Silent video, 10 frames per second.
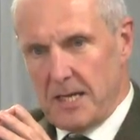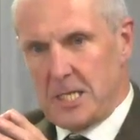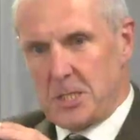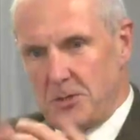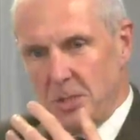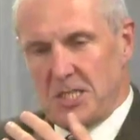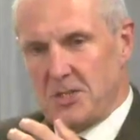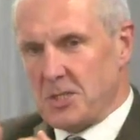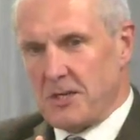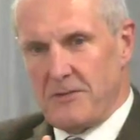it's not just
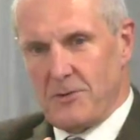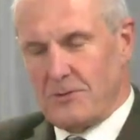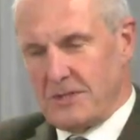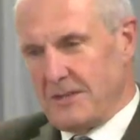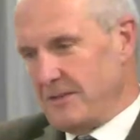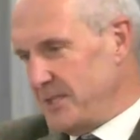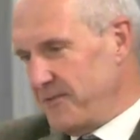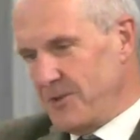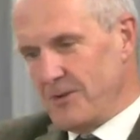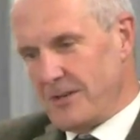because I thought, you know, there's a
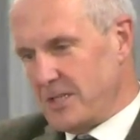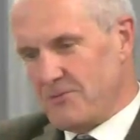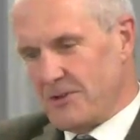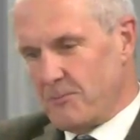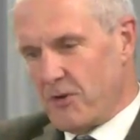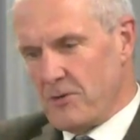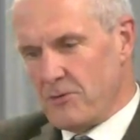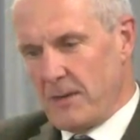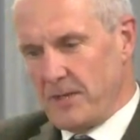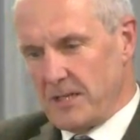few lines of wrong
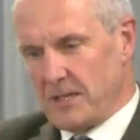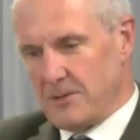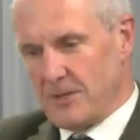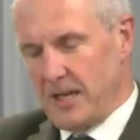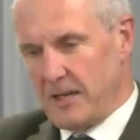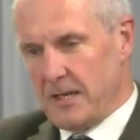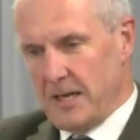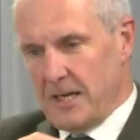programming code here.